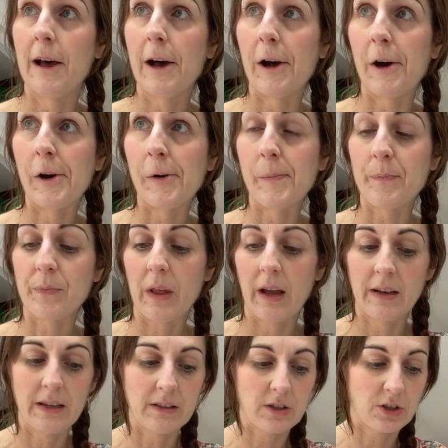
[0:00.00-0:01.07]
I
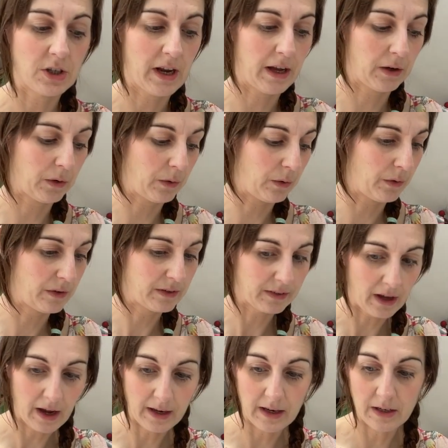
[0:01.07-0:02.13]
need to check all the
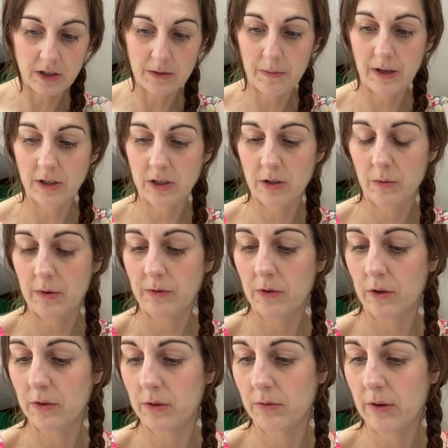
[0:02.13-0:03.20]
signage and make sure we've
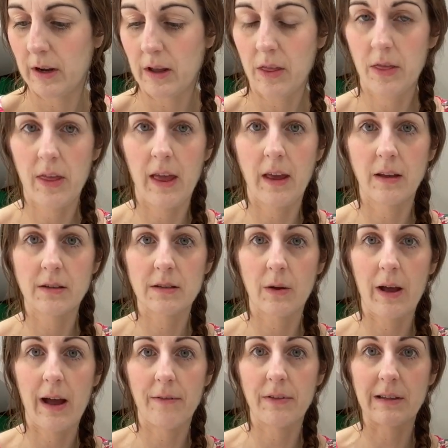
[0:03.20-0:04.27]
got the right thing. So
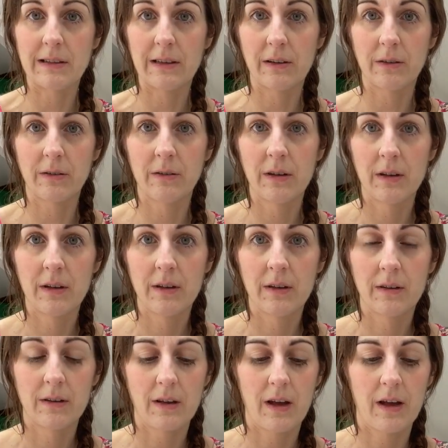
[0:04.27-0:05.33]
I have these little
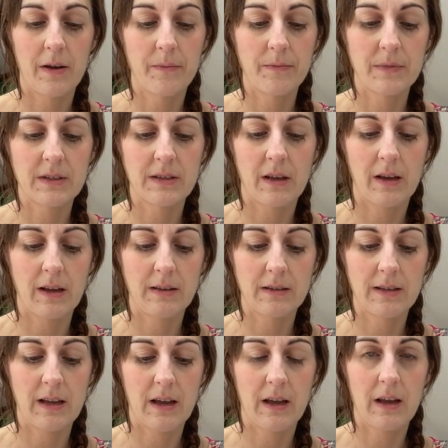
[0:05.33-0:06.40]

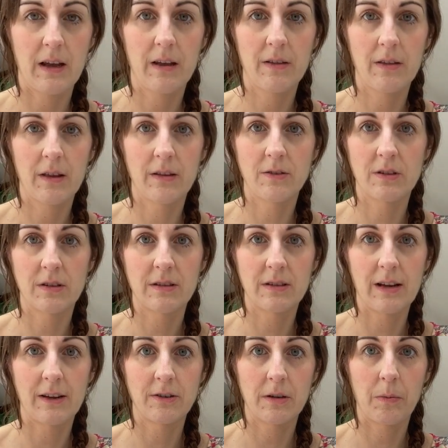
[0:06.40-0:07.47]
signs here that just
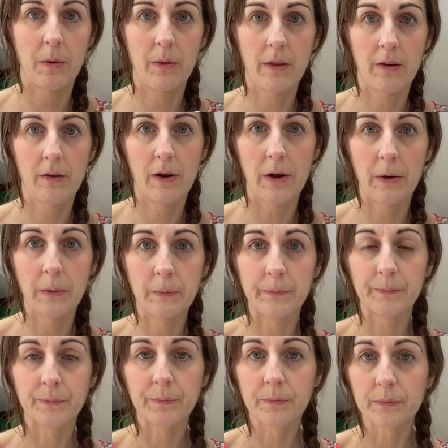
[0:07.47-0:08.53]
stand up on their own
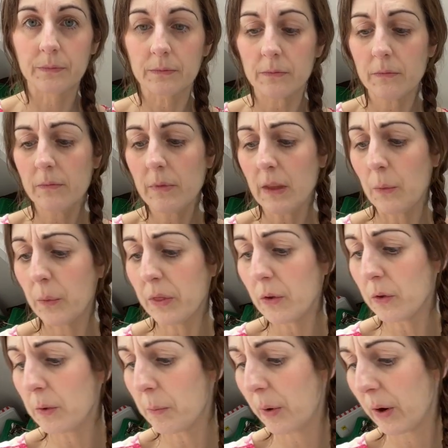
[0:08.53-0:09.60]
with
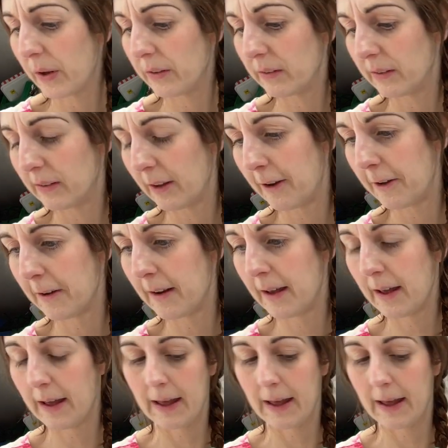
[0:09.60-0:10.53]
all the prices on.